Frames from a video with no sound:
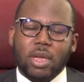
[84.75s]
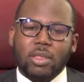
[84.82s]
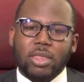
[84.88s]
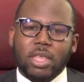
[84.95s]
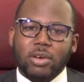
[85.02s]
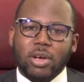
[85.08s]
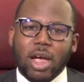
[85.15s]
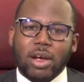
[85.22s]

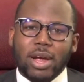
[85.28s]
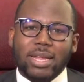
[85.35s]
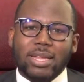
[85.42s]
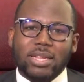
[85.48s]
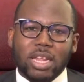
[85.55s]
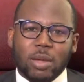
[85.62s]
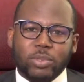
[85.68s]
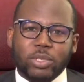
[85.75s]
There are
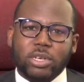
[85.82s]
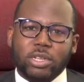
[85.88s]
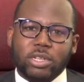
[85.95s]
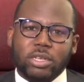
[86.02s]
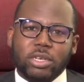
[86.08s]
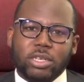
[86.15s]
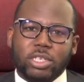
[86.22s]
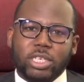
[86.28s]
exceptions
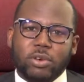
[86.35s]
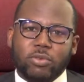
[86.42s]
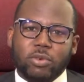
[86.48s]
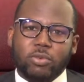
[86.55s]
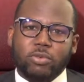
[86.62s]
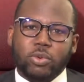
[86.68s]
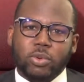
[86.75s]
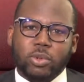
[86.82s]
to this
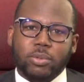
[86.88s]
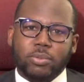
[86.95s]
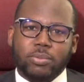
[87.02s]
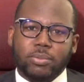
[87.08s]
general rule.